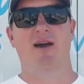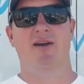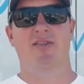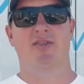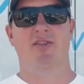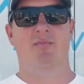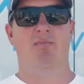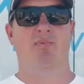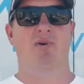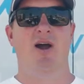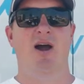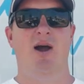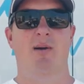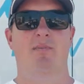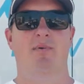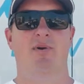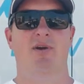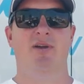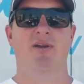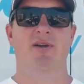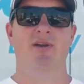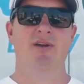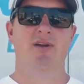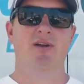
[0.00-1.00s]
on the
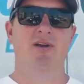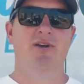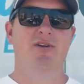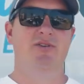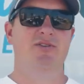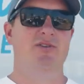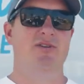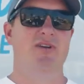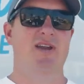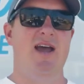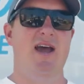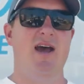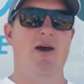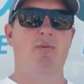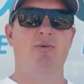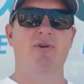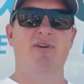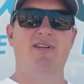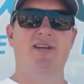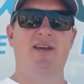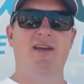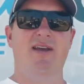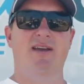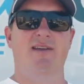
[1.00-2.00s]
property. So now
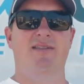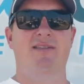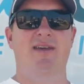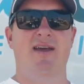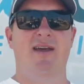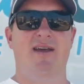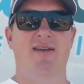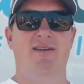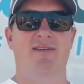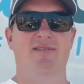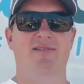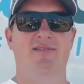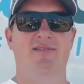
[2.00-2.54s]
we're taking that